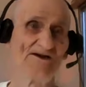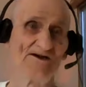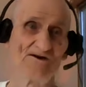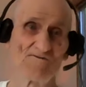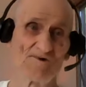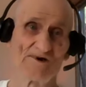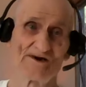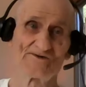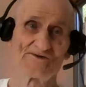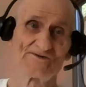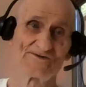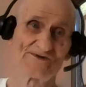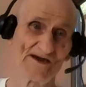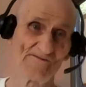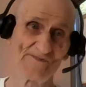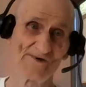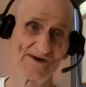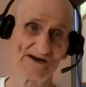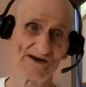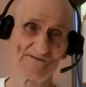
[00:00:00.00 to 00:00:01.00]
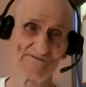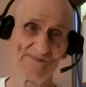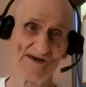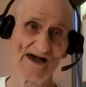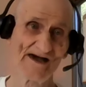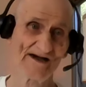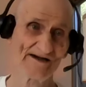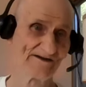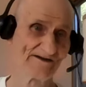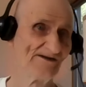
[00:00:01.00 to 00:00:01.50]
Why don't they bring it
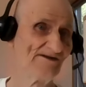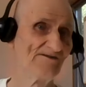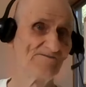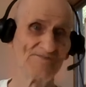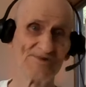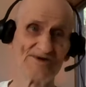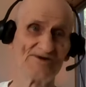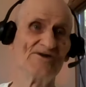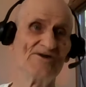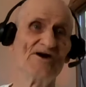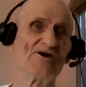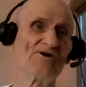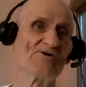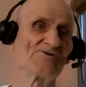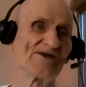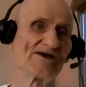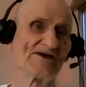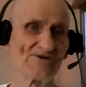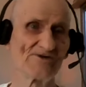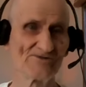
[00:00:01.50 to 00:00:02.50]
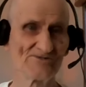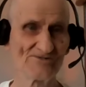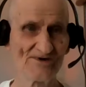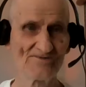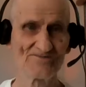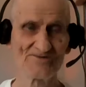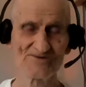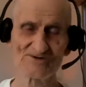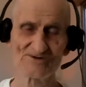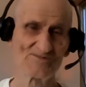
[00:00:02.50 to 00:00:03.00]
back? But no, they use it
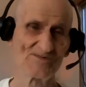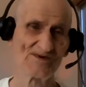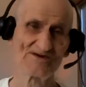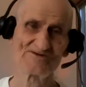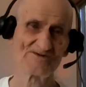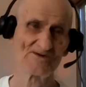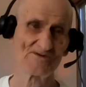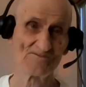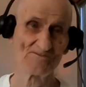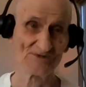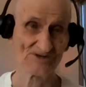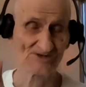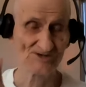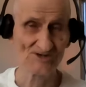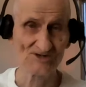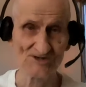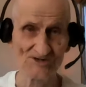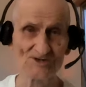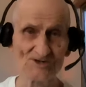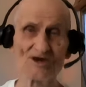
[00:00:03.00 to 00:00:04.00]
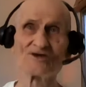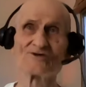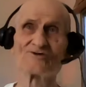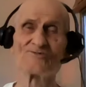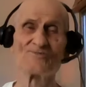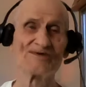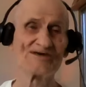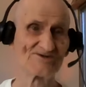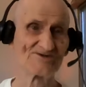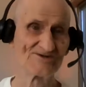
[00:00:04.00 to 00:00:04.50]
for
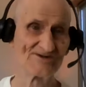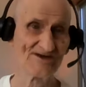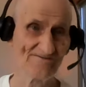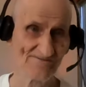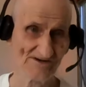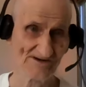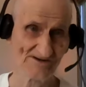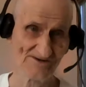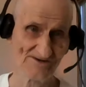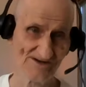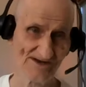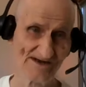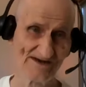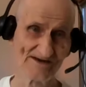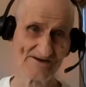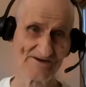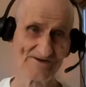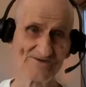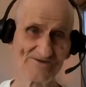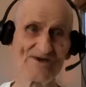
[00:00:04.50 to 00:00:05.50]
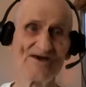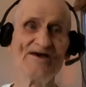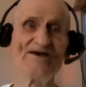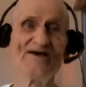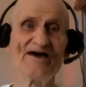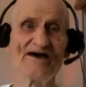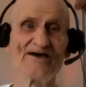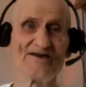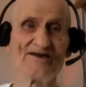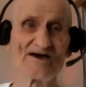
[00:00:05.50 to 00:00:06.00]
specific things
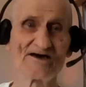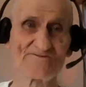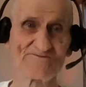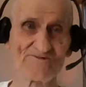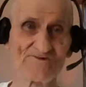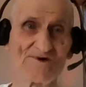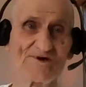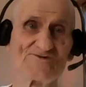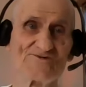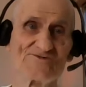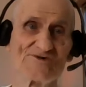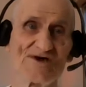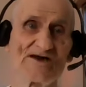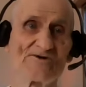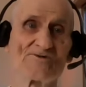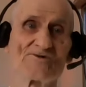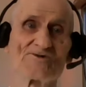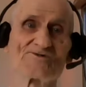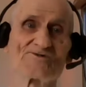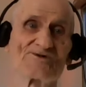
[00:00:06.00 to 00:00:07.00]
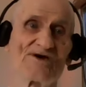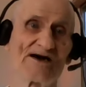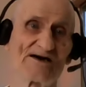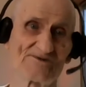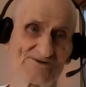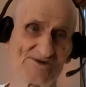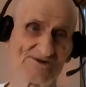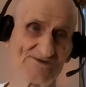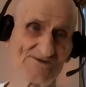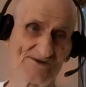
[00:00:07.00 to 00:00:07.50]
and not for a general
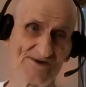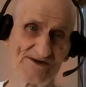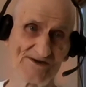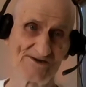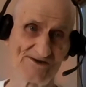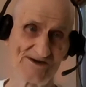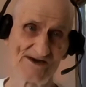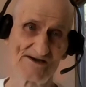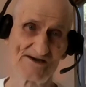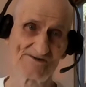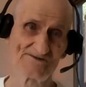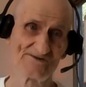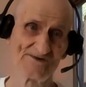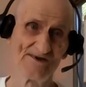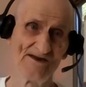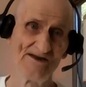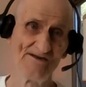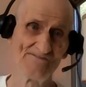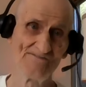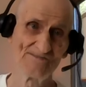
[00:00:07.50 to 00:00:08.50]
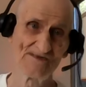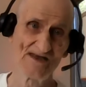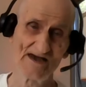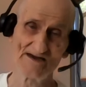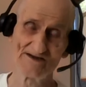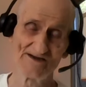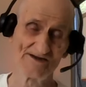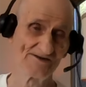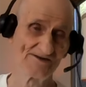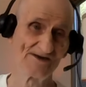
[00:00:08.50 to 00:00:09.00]
toxicity test.
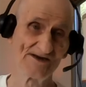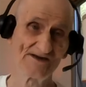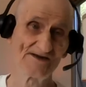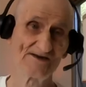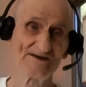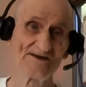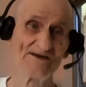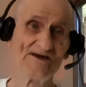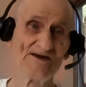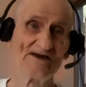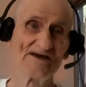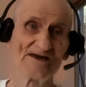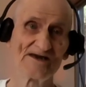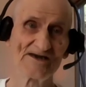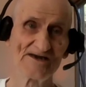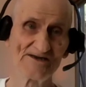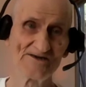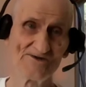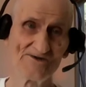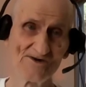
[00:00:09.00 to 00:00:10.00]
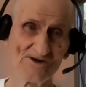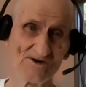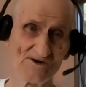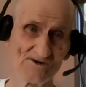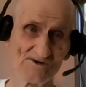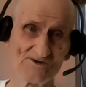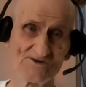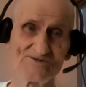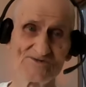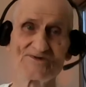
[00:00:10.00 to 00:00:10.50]
And indeed,
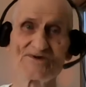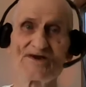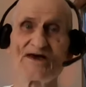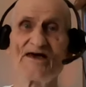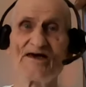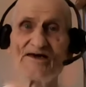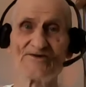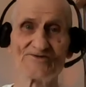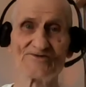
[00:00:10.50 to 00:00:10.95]
indoles and